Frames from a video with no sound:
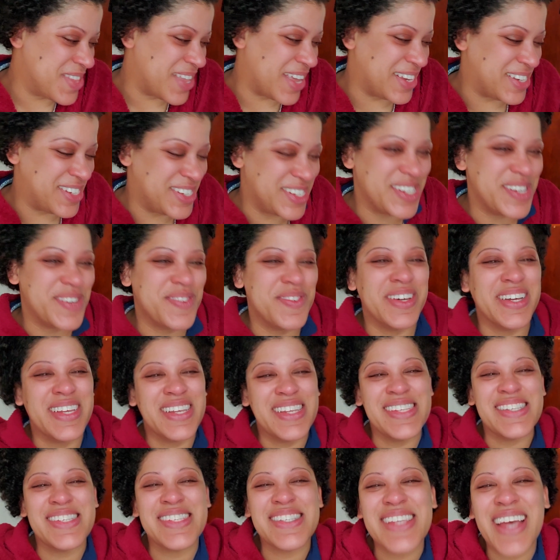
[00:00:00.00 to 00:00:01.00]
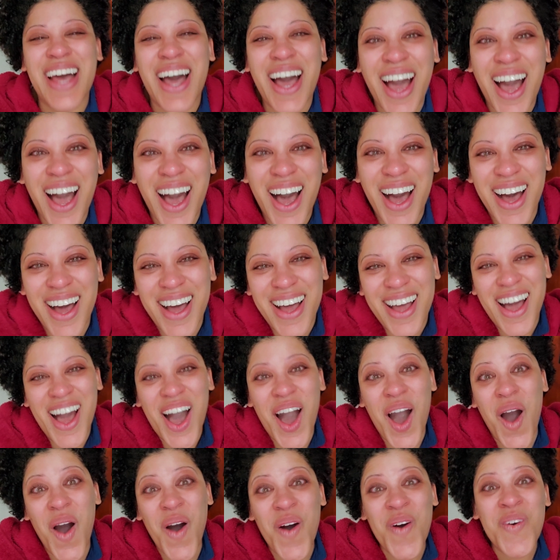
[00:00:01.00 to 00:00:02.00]
she was
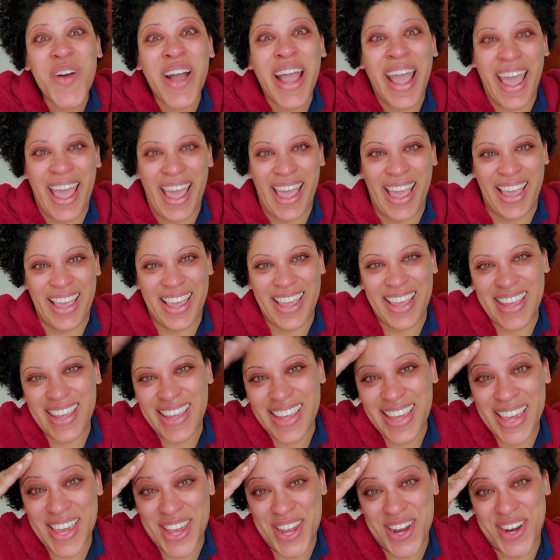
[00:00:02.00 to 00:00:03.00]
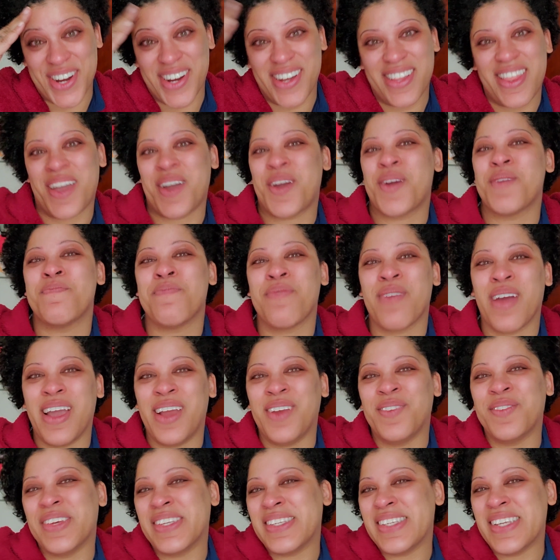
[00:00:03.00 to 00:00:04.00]
okay here, that her
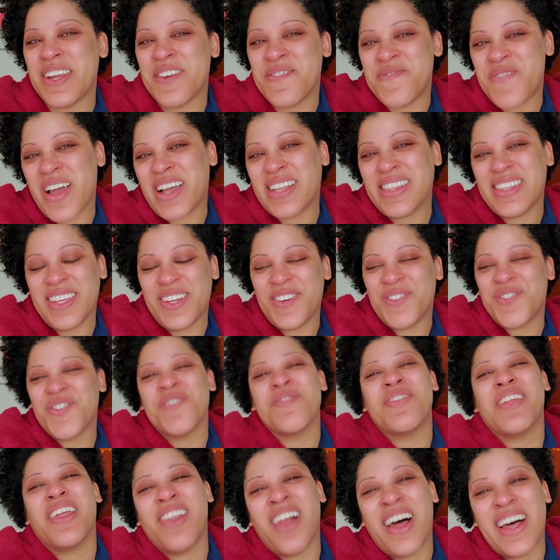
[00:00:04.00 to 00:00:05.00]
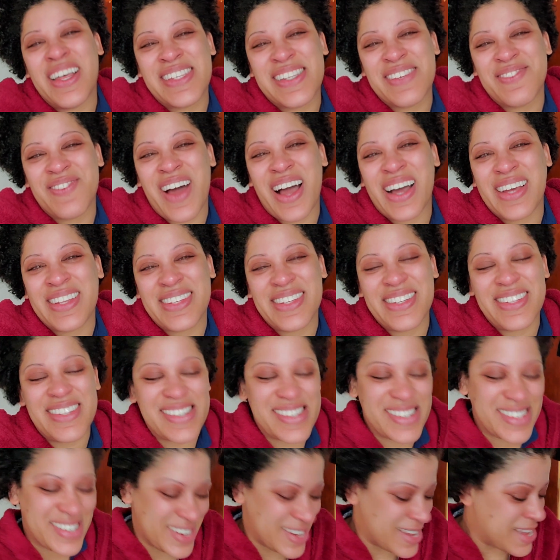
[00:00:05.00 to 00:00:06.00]
brain wasn't affected from the loss of
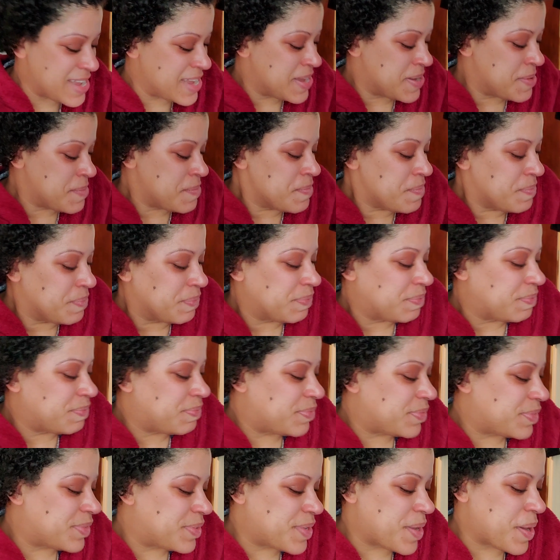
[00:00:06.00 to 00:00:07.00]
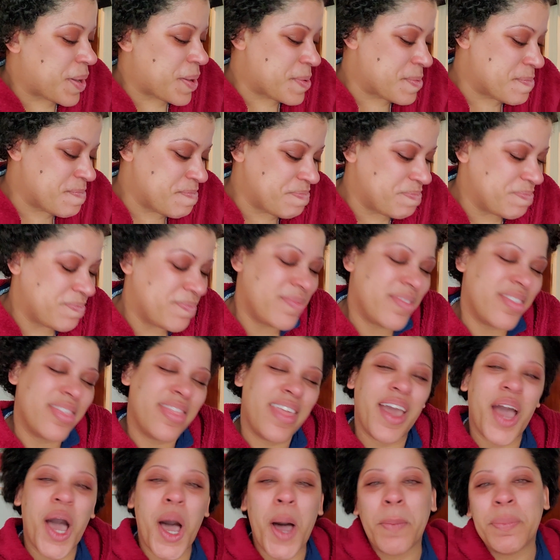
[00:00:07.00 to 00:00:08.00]
oxygen. So
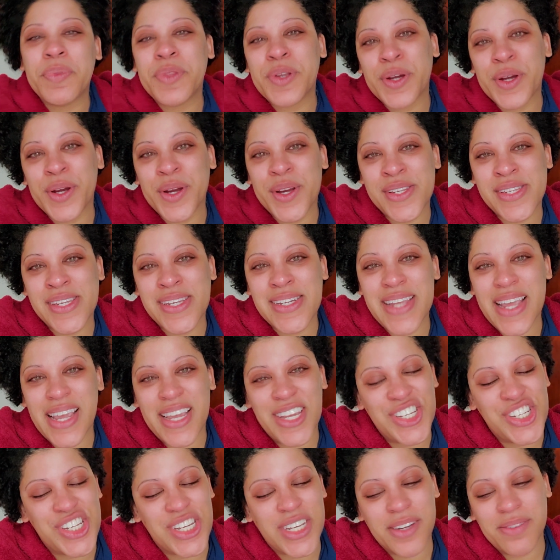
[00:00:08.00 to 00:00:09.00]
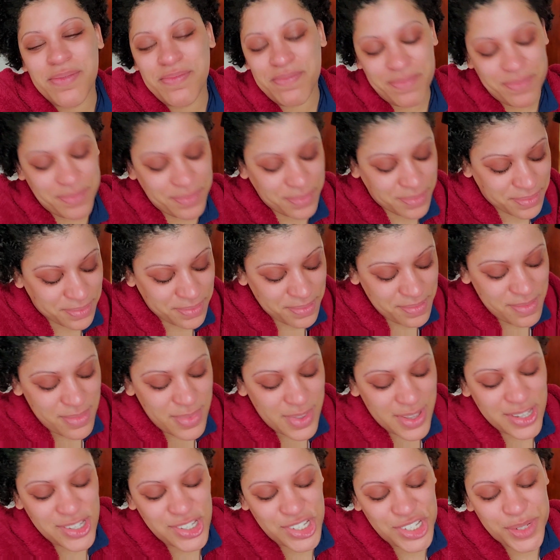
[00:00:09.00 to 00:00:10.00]
they upped her sedation.
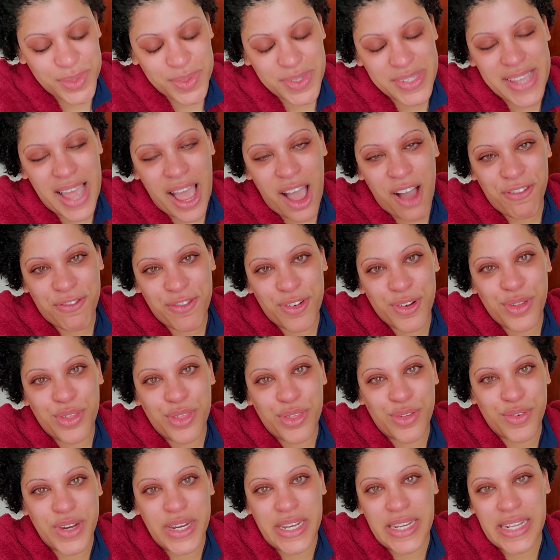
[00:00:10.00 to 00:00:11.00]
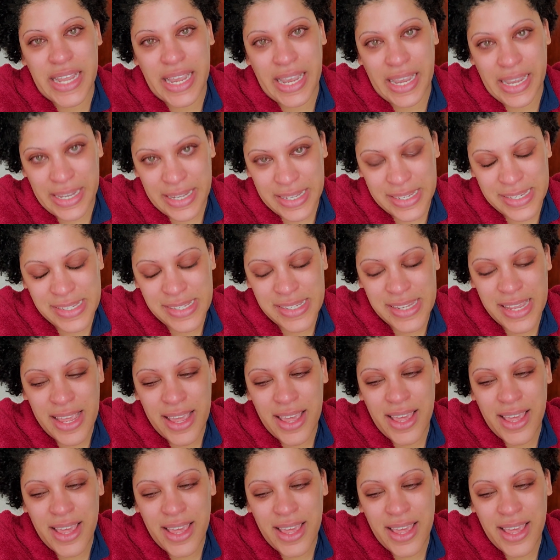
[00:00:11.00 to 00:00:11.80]
She was out for 3 days,